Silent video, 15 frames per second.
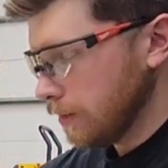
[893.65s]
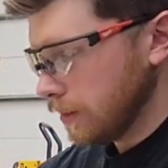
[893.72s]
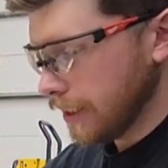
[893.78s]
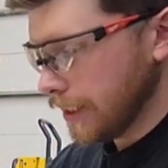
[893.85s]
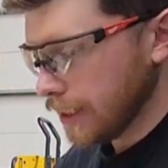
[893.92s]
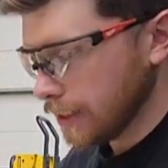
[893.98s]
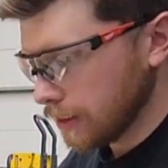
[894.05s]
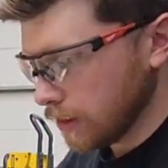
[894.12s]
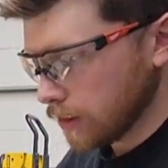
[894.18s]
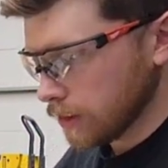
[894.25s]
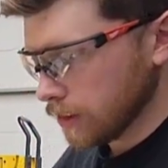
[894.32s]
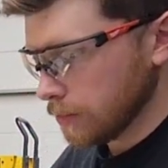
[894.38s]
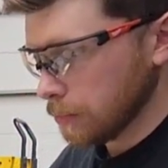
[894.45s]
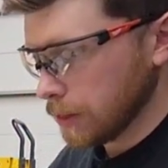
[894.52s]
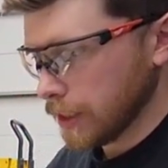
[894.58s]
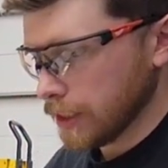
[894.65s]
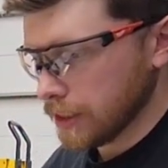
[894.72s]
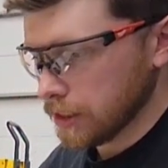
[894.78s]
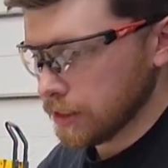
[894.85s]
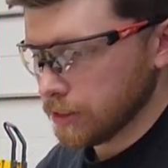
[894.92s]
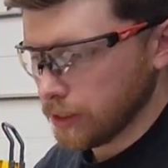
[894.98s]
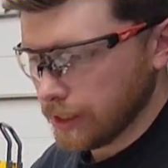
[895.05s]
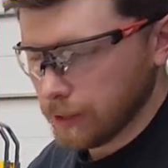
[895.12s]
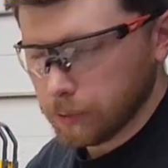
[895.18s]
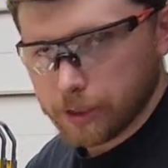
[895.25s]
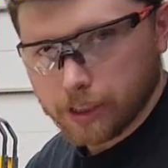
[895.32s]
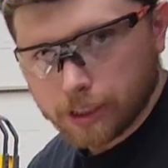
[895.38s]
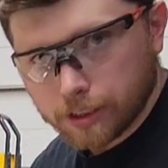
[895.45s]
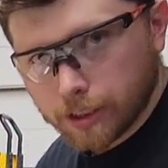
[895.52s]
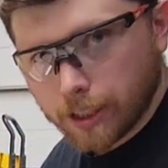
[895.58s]
get it all in place so that we
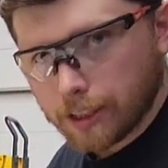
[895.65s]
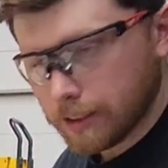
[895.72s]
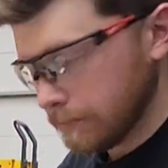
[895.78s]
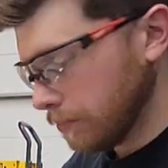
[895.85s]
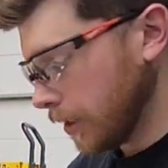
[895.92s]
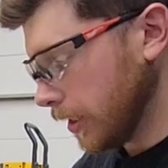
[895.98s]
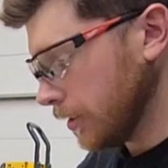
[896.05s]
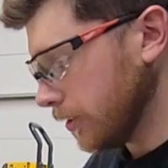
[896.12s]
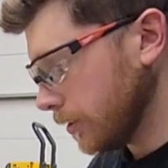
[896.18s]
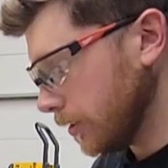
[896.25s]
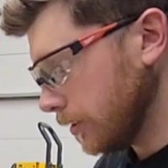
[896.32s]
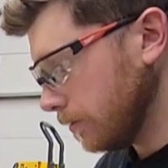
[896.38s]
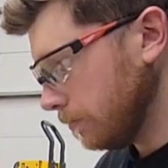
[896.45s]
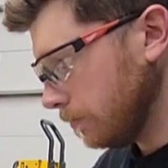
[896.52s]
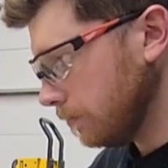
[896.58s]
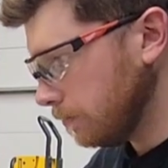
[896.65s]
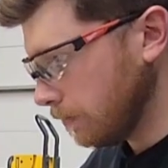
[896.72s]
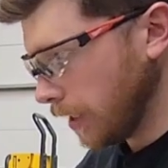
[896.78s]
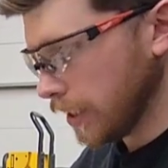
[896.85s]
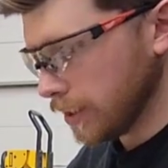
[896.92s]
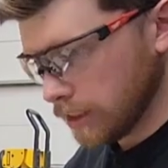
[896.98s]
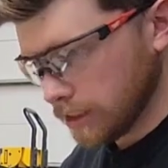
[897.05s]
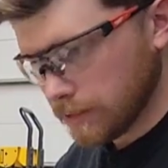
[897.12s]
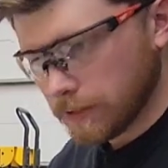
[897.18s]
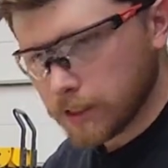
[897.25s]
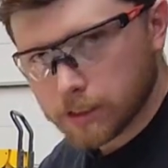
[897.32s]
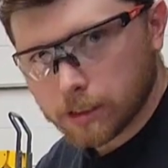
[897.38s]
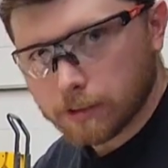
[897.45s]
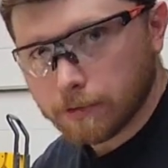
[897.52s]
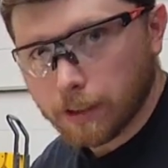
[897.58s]
can check, make sure, hey, this fits,
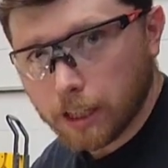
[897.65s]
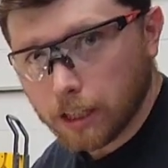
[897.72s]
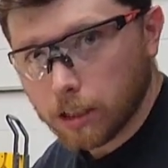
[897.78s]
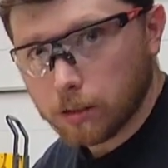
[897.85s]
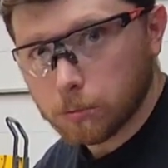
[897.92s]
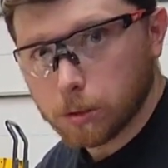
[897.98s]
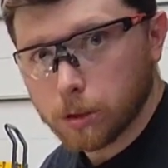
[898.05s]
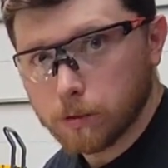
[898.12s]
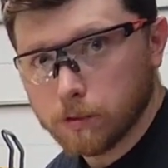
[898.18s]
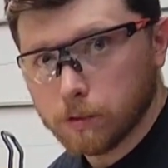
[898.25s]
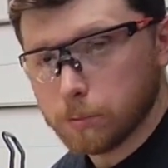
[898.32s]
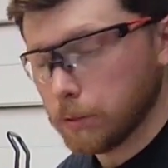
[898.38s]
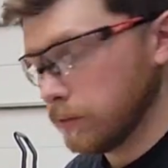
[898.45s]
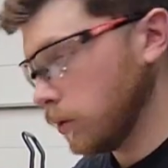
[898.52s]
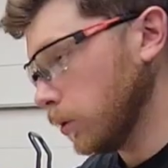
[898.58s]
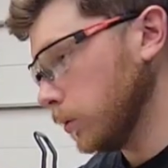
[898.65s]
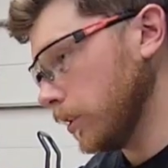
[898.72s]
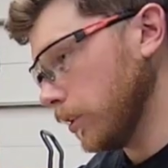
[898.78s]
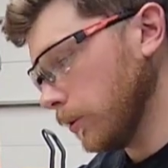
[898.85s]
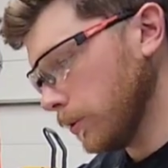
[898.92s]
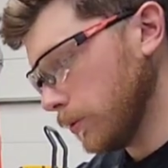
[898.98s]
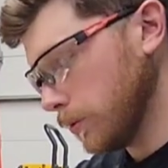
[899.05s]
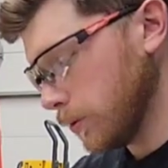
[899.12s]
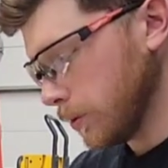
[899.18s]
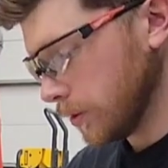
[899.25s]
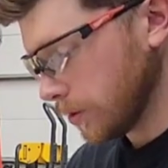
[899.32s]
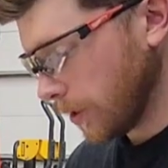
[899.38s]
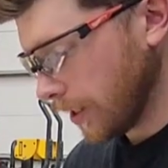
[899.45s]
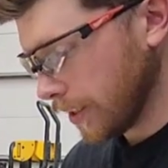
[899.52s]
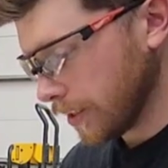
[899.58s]
the fan all moves before we go through and
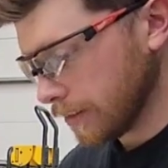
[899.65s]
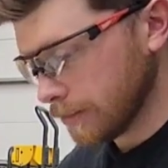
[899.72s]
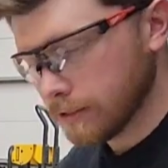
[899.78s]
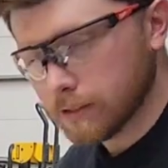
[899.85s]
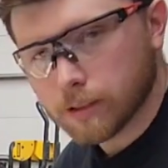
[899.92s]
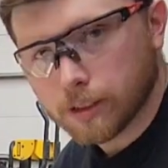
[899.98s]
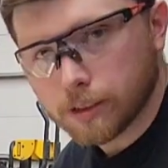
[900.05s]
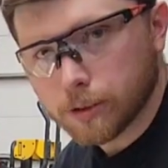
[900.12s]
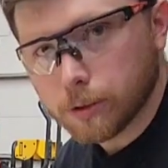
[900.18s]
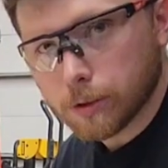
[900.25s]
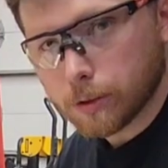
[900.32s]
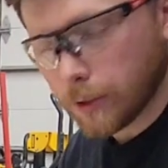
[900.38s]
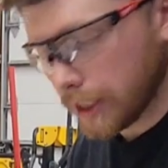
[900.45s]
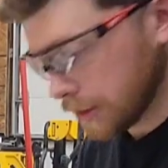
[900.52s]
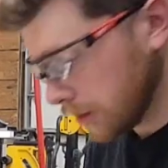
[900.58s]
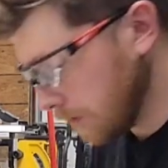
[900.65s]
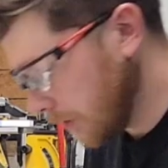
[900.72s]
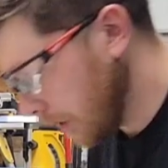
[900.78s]
try and, and do the rest of